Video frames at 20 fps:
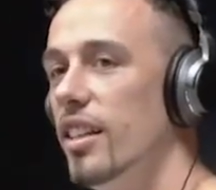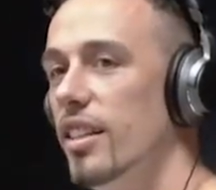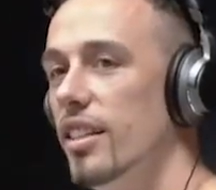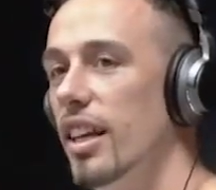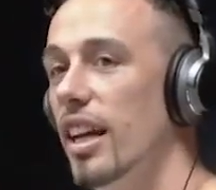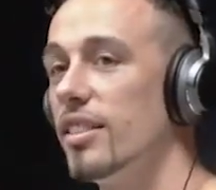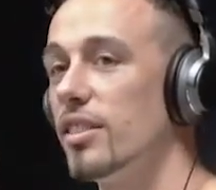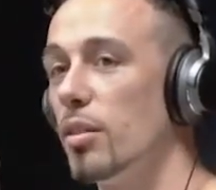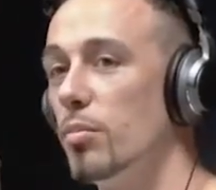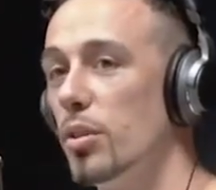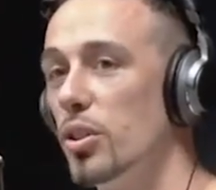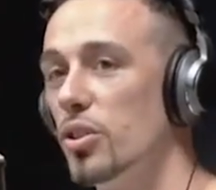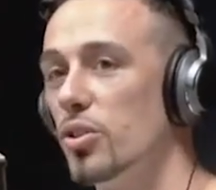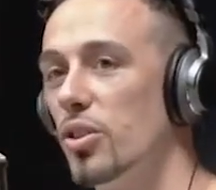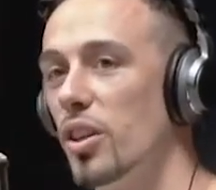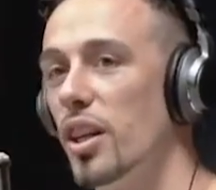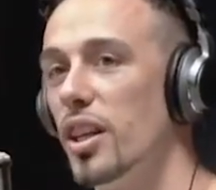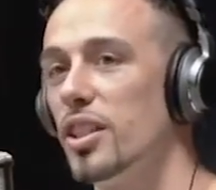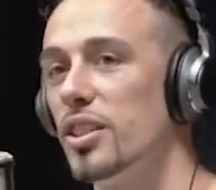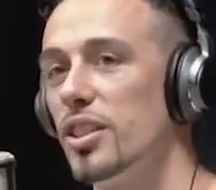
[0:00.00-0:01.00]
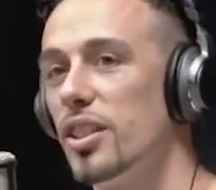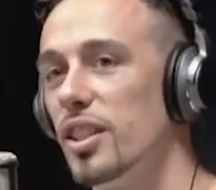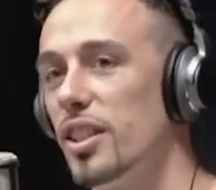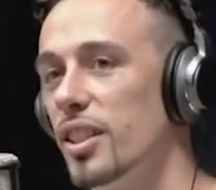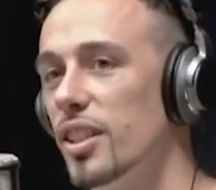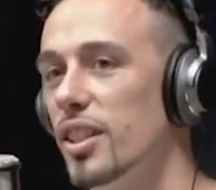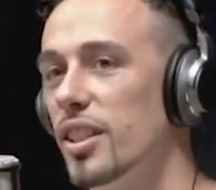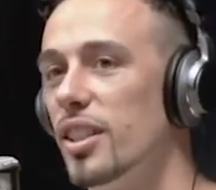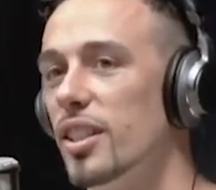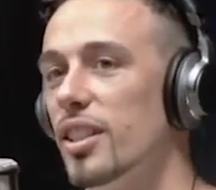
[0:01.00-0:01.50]
that's gonna be strange.
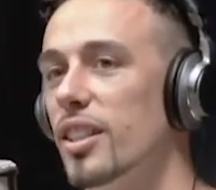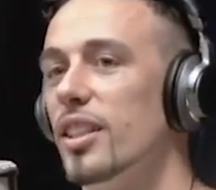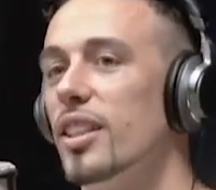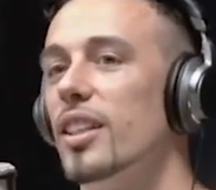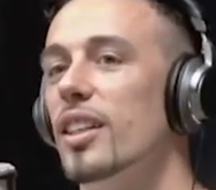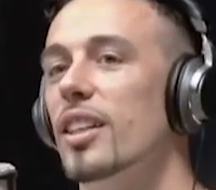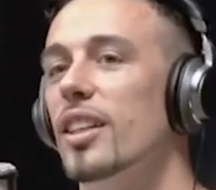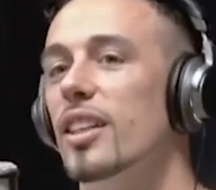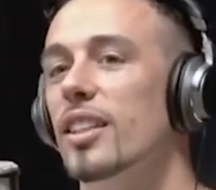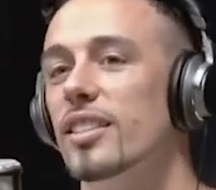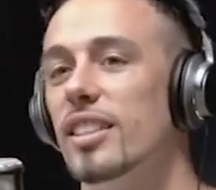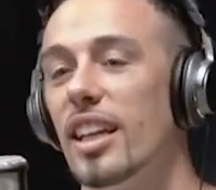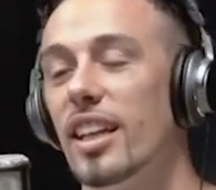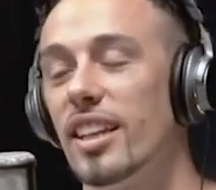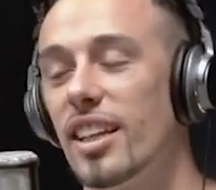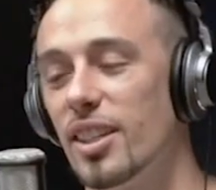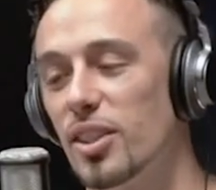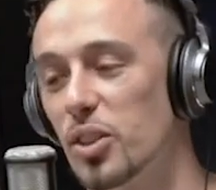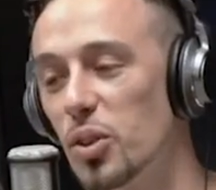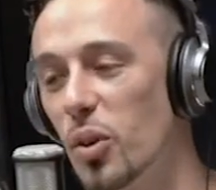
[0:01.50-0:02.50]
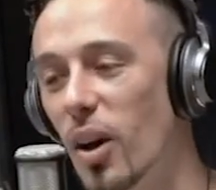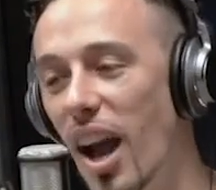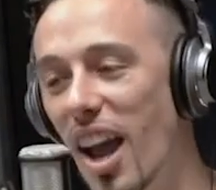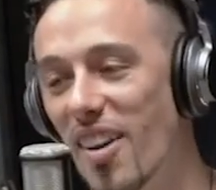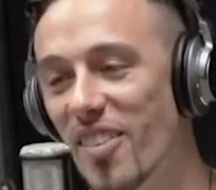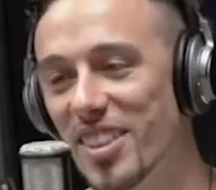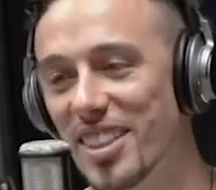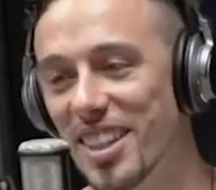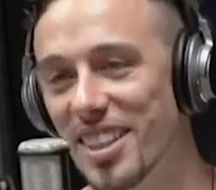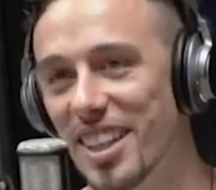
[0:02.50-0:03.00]
Yeah. it gets
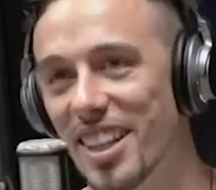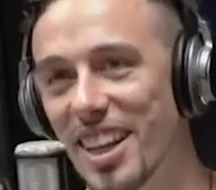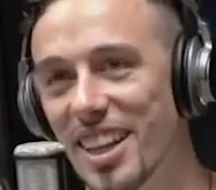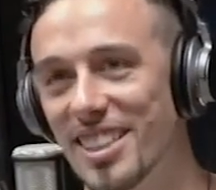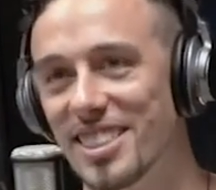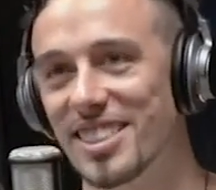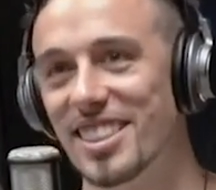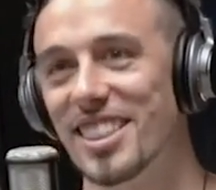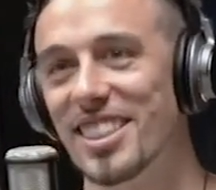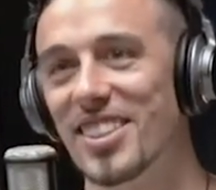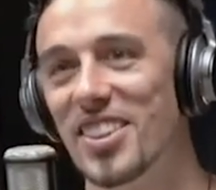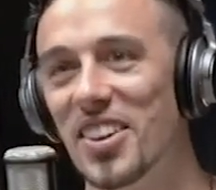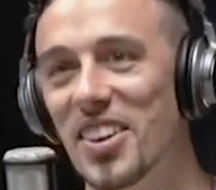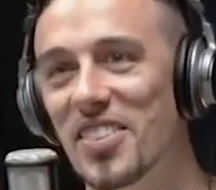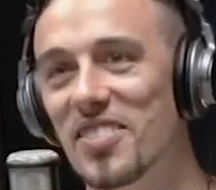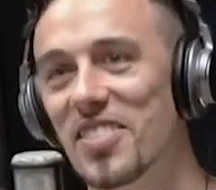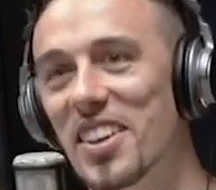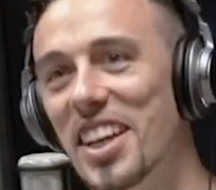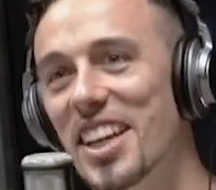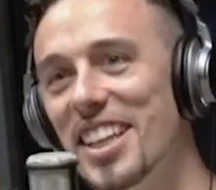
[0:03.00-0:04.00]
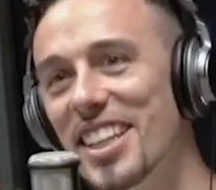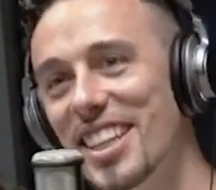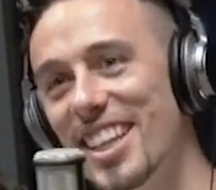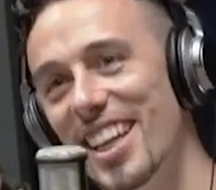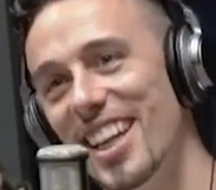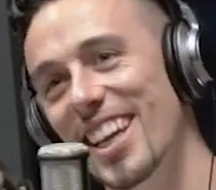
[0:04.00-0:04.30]
quiet without that AC going, man.